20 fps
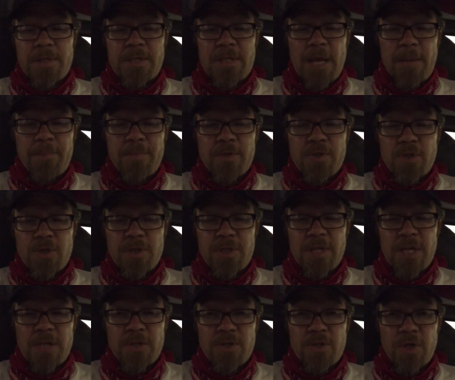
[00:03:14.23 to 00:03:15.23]
temperature
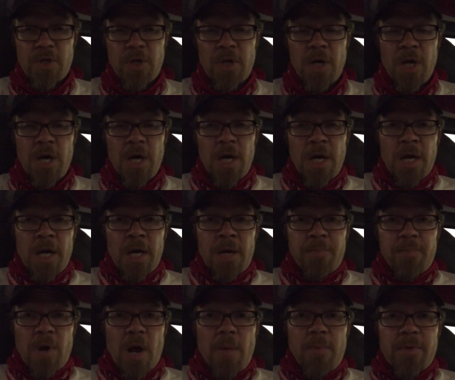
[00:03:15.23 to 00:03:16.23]
sensor
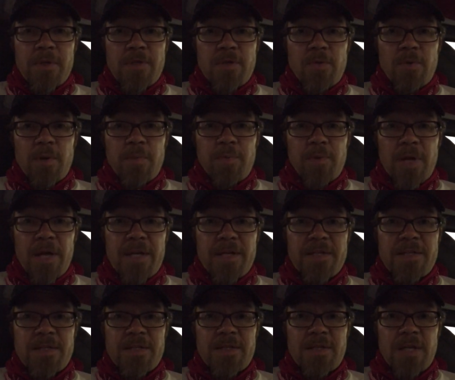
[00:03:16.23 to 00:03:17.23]
probably to
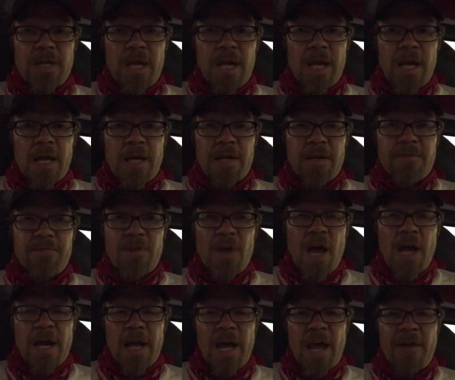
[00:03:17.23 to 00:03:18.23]
replace, and if
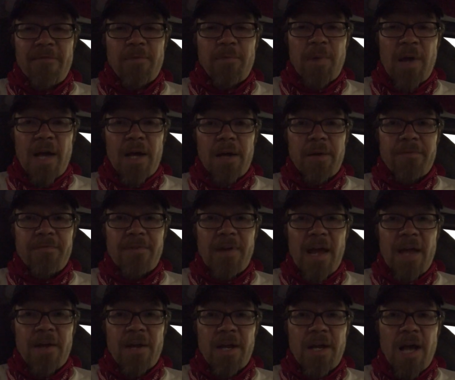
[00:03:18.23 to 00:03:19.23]
not, I have a backup
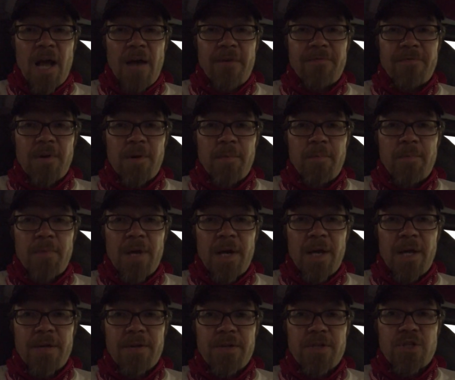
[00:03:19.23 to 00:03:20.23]
fan I got from
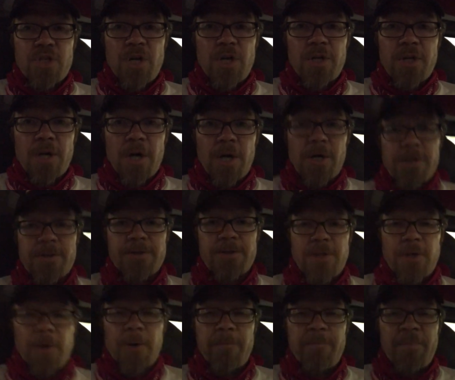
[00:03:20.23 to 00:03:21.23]
the junkyard.
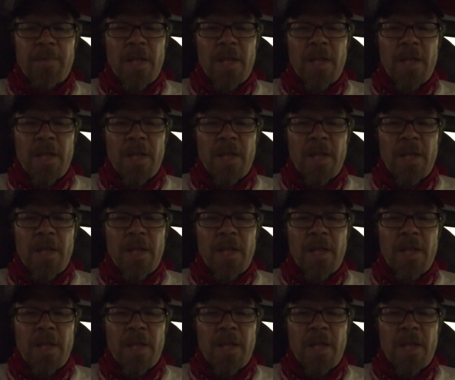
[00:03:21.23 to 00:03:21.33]
So